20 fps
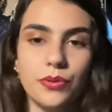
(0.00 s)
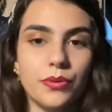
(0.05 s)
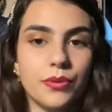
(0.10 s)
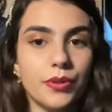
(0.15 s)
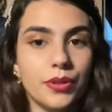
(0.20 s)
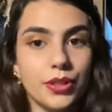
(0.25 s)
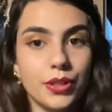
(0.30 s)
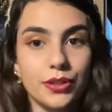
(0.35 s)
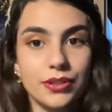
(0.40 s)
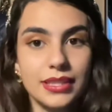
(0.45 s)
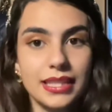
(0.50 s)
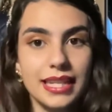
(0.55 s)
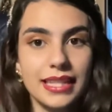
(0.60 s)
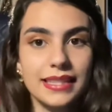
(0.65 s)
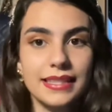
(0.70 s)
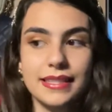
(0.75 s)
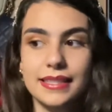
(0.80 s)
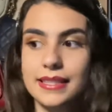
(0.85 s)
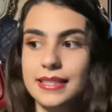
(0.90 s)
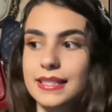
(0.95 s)
your
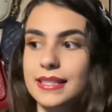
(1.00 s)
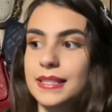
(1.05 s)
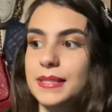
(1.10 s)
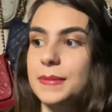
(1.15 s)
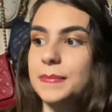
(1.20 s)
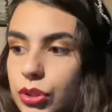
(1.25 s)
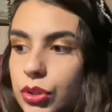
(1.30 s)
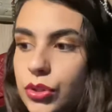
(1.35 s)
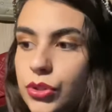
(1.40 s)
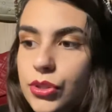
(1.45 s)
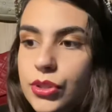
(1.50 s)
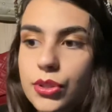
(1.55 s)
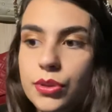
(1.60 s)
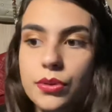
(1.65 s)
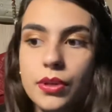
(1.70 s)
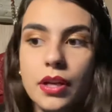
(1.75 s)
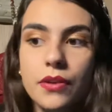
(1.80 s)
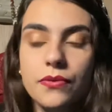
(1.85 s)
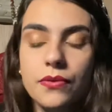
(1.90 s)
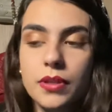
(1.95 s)
talents. So
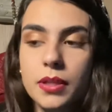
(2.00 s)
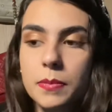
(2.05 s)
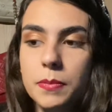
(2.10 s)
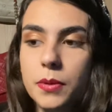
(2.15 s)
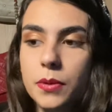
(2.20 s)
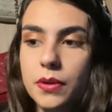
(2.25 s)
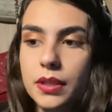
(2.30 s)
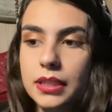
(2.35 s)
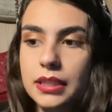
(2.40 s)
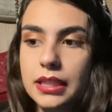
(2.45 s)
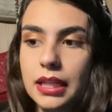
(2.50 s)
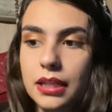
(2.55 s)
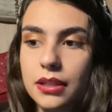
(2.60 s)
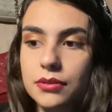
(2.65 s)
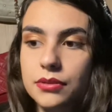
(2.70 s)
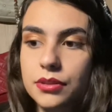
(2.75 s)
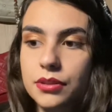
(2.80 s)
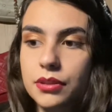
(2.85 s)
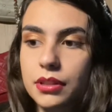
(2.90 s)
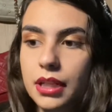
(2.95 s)
if you keep going
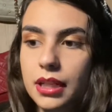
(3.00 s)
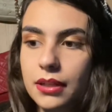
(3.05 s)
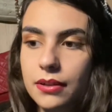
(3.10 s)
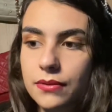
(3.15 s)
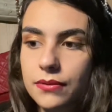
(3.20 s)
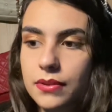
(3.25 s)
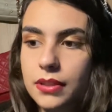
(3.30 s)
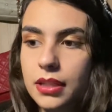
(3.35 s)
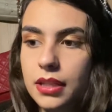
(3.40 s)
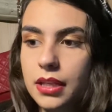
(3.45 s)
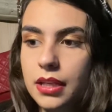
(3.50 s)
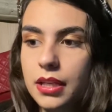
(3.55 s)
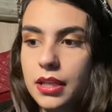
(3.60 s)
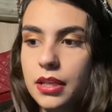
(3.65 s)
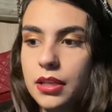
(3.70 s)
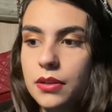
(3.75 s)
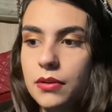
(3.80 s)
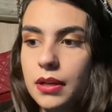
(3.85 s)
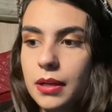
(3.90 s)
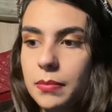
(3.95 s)
down, you have the
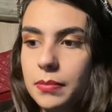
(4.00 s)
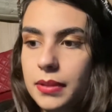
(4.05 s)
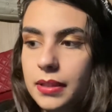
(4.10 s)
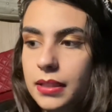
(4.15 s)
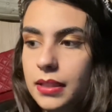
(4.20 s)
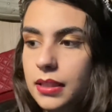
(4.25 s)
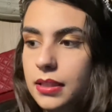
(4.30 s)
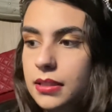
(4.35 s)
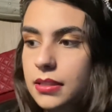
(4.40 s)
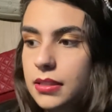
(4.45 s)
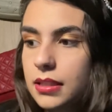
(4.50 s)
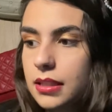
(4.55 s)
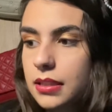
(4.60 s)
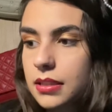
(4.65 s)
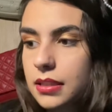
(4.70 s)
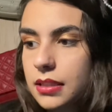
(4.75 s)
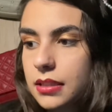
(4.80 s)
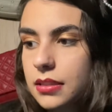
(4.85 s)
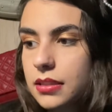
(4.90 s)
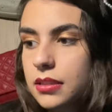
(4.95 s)
EU applicants and the
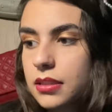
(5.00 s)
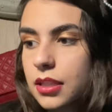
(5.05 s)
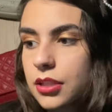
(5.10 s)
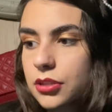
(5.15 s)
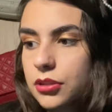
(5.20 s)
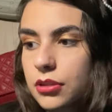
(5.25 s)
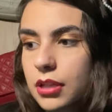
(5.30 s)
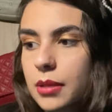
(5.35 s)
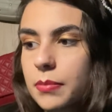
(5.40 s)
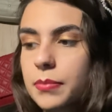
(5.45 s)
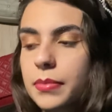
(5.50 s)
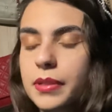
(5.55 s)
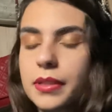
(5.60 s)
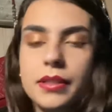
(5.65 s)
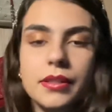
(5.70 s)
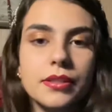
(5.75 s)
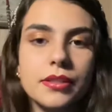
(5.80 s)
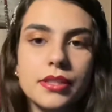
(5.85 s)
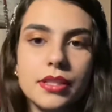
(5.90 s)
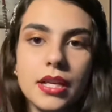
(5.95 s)
international
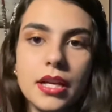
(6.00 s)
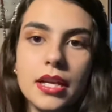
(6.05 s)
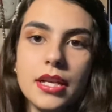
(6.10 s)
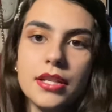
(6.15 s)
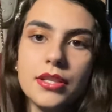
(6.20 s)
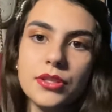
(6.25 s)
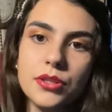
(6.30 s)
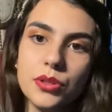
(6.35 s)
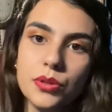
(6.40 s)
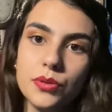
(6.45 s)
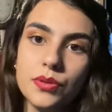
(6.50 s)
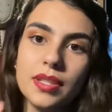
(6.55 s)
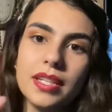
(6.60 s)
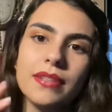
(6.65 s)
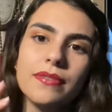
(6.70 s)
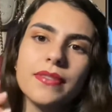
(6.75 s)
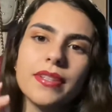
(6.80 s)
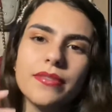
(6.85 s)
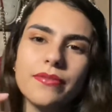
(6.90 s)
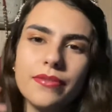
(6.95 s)
applicants. So
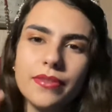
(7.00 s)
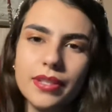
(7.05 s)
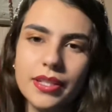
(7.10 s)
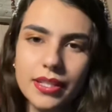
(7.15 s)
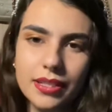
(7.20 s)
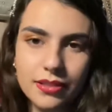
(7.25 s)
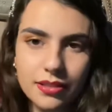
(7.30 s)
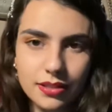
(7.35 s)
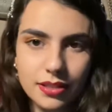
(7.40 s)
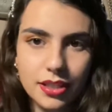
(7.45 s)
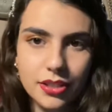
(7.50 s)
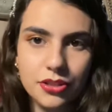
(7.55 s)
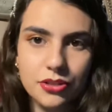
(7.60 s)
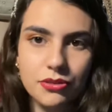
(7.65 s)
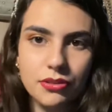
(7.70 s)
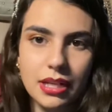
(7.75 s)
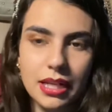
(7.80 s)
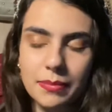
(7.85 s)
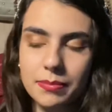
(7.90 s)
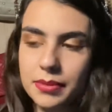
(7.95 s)
they've given
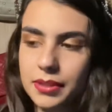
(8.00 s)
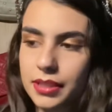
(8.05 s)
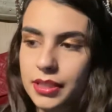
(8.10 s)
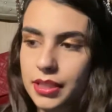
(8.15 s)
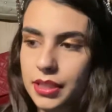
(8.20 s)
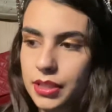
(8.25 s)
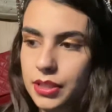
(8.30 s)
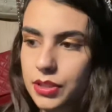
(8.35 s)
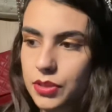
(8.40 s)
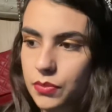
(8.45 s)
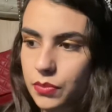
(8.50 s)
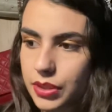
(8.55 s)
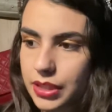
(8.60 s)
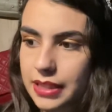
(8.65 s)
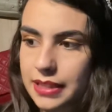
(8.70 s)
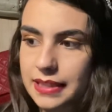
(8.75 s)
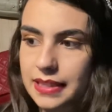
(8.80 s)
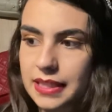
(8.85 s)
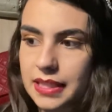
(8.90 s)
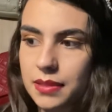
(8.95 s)
international applicants, what it
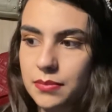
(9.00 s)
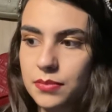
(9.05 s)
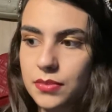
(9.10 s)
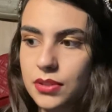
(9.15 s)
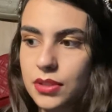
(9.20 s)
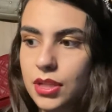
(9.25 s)
seems,